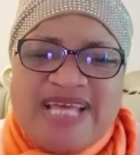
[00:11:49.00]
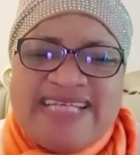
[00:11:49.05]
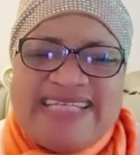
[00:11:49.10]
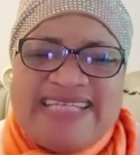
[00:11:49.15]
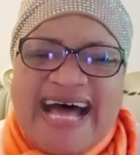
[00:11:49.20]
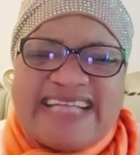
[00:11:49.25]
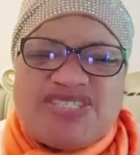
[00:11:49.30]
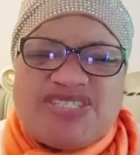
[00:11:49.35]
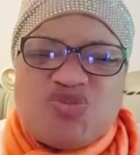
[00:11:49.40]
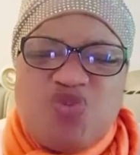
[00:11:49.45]

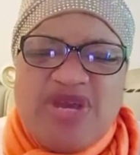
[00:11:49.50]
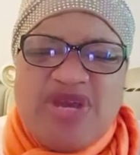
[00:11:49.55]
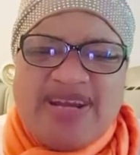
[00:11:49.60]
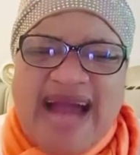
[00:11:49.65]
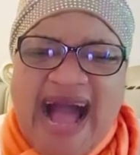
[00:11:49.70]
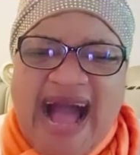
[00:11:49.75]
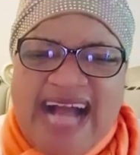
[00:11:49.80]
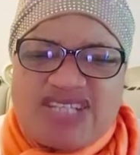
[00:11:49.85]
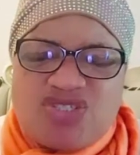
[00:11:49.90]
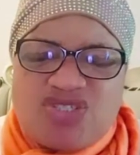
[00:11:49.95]
that
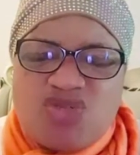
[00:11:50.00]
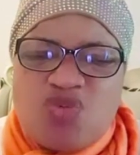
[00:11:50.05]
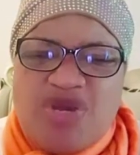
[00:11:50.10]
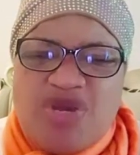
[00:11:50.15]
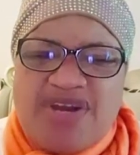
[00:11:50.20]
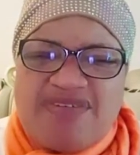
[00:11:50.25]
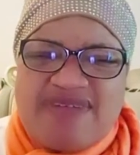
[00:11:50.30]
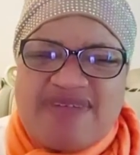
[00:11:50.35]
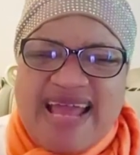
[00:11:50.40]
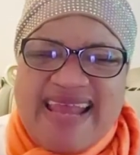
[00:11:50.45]

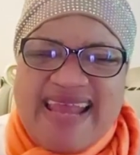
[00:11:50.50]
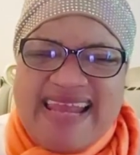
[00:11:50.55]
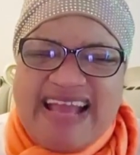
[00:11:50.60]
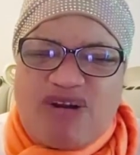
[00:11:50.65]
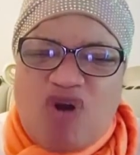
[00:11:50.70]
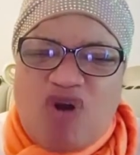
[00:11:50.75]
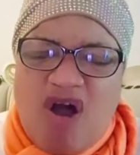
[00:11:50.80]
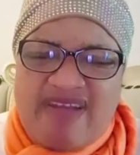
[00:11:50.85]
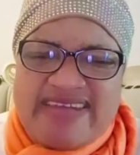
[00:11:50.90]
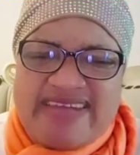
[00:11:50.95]
will
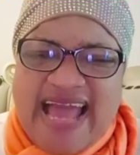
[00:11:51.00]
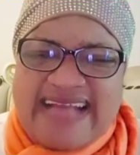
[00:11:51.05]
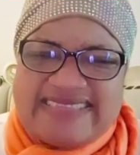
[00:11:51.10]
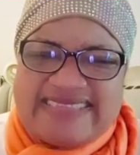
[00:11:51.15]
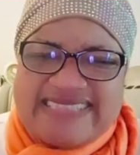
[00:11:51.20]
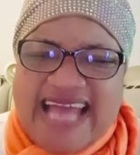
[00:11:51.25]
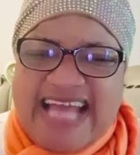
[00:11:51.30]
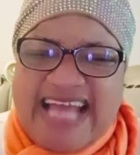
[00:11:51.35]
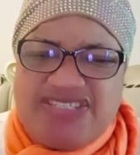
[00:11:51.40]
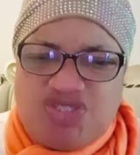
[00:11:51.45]
really
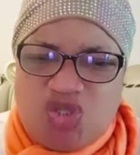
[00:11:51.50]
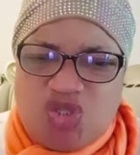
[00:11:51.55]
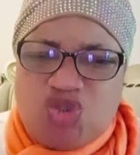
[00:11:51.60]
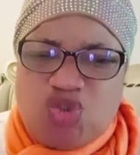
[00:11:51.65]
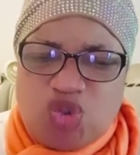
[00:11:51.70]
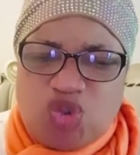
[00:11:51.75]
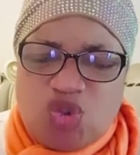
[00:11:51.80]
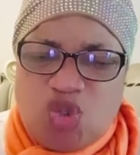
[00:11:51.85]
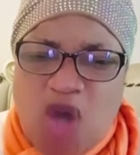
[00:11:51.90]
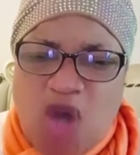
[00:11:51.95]
connected you
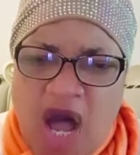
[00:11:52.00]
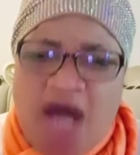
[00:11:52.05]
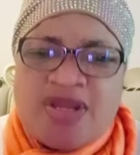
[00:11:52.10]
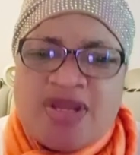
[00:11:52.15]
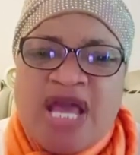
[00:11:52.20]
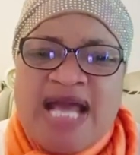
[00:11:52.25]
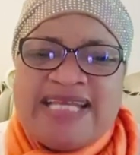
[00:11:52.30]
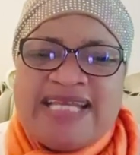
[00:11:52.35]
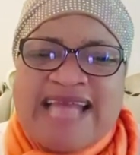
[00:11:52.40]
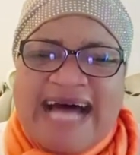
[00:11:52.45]
to God,
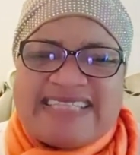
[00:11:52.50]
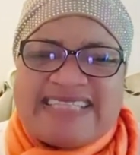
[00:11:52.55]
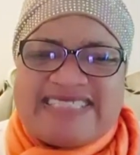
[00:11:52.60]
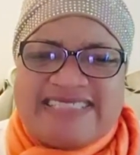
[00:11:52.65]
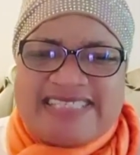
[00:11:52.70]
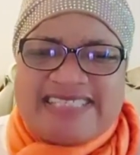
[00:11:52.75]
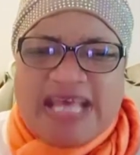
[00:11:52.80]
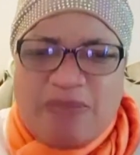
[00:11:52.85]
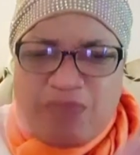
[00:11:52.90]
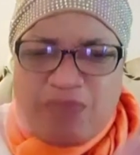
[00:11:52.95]
that
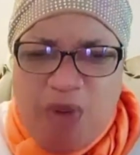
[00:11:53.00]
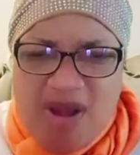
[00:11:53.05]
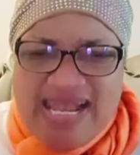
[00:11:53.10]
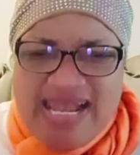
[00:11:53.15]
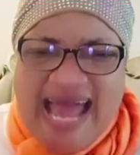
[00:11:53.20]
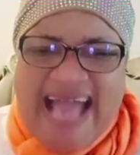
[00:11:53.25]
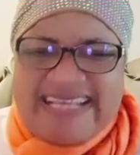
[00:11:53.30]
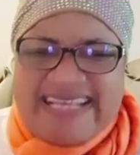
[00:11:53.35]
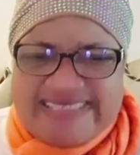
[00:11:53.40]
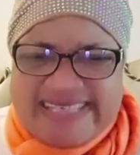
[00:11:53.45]

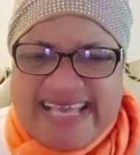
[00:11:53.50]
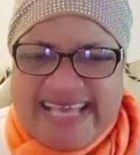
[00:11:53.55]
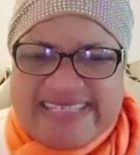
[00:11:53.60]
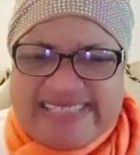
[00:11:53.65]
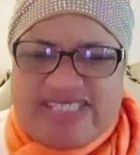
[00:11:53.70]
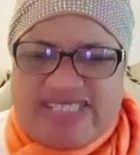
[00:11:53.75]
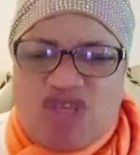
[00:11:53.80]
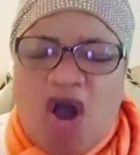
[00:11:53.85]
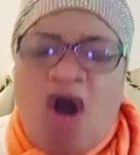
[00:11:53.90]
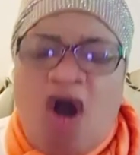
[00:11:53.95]

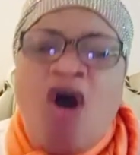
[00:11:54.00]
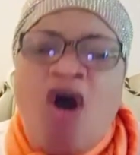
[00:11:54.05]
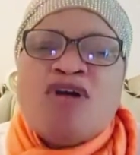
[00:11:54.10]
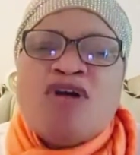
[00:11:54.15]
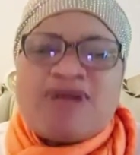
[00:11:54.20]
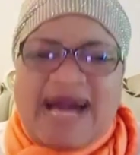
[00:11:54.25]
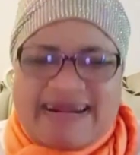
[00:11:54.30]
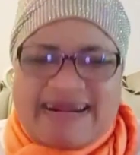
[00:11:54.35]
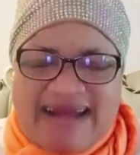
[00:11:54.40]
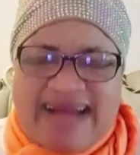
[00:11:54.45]
symbolizes your
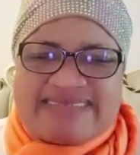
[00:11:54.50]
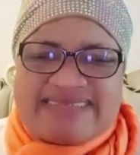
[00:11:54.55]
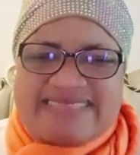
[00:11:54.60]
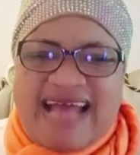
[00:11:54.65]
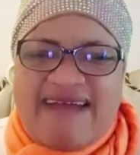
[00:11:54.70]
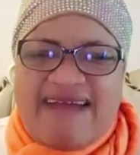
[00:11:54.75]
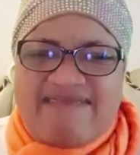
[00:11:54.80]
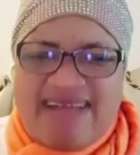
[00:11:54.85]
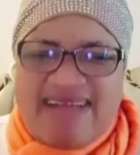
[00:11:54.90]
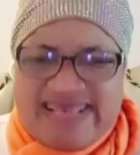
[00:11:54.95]

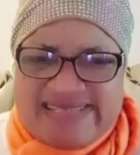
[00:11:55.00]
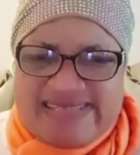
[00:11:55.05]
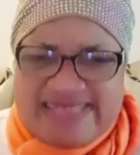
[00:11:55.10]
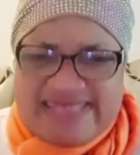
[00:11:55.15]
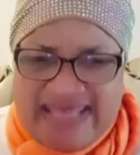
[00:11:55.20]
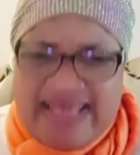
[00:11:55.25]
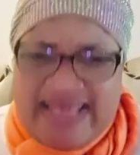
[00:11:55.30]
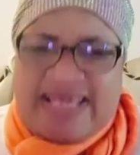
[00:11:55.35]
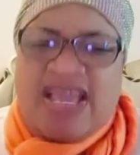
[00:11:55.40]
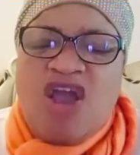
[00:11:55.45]

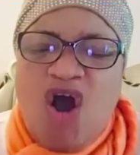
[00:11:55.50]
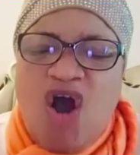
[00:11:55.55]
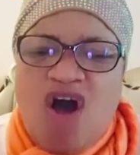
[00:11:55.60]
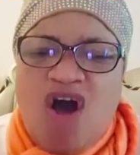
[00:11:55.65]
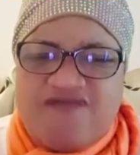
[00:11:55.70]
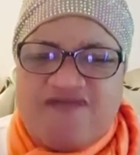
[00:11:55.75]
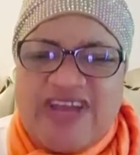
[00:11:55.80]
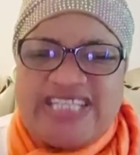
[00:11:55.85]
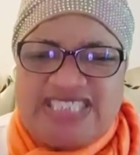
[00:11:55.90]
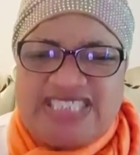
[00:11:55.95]
characteristic
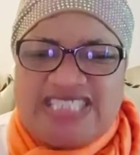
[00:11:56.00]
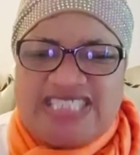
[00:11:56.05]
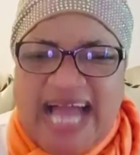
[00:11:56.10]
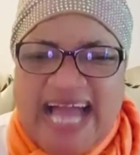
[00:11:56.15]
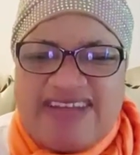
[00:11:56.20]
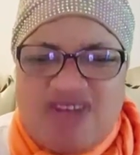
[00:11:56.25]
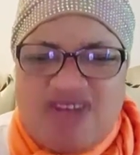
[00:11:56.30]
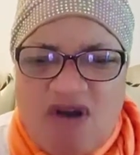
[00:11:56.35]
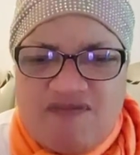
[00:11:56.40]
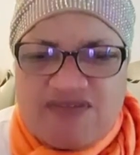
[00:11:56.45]
of a
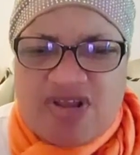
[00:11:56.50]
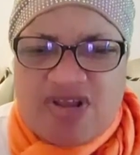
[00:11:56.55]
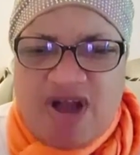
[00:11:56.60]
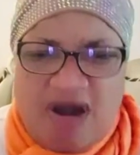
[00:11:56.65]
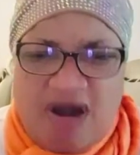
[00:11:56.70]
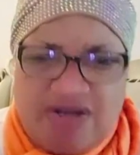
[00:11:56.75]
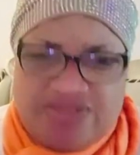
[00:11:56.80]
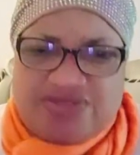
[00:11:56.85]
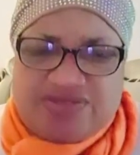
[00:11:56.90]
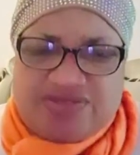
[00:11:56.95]
child of
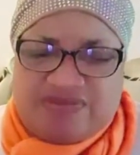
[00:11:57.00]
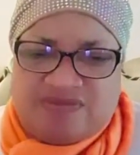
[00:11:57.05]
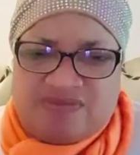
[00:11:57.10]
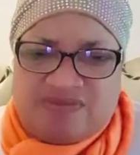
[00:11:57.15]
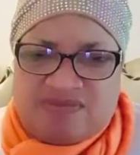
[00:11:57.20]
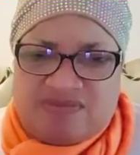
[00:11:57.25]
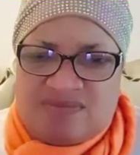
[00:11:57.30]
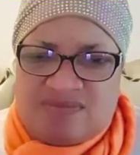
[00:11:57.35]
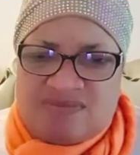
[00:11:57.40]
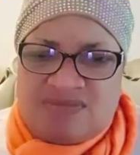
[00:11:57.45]
God.
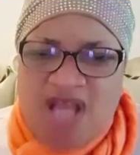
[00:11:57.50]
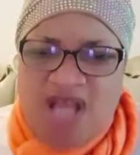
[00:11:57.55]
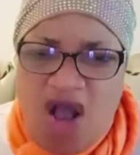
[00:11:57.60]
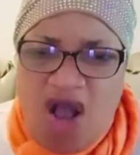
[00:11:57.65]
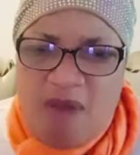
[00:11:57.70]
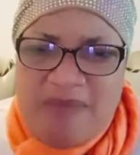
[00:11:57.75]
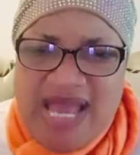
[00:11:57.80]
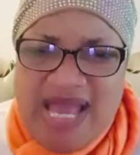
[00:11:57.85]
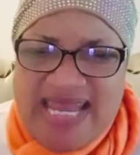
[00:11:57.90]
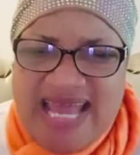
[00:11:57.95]

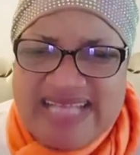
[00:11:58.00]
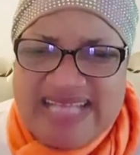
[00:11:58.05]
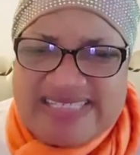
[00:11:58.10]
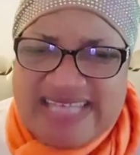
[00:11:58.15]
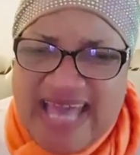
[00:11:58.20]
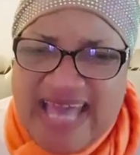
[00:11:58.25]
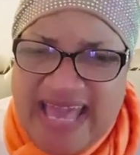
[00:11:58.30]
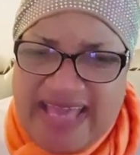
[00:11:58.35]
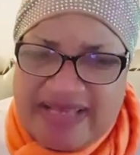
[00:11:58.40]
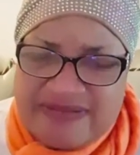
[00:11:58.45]

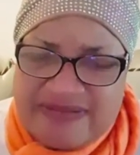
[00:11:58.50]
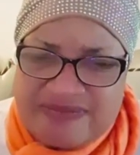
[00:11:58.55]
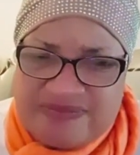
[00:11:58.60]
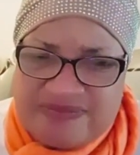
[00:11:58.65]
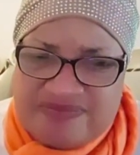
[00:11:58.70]
Humility.